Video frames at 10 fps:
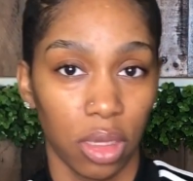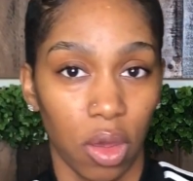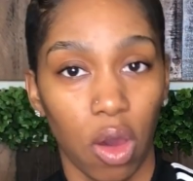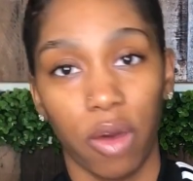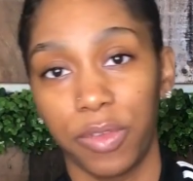
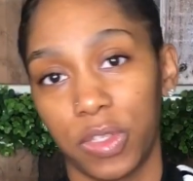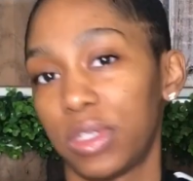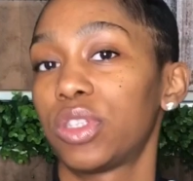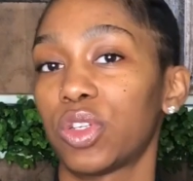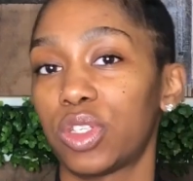of your
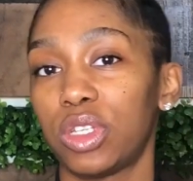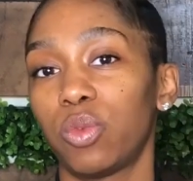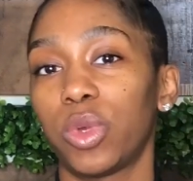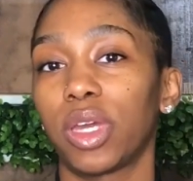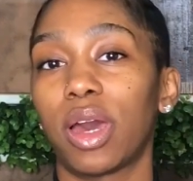613
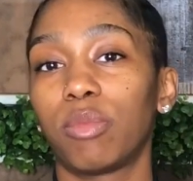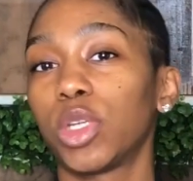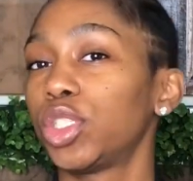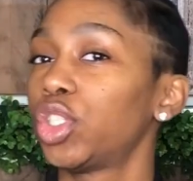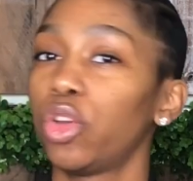wig. I'm going to
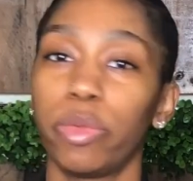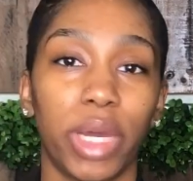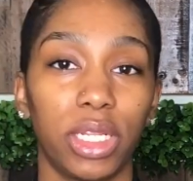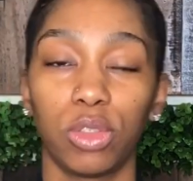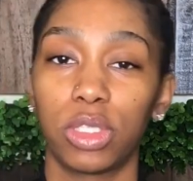show you my
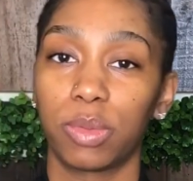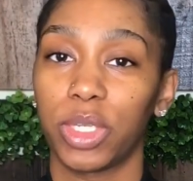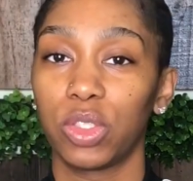little special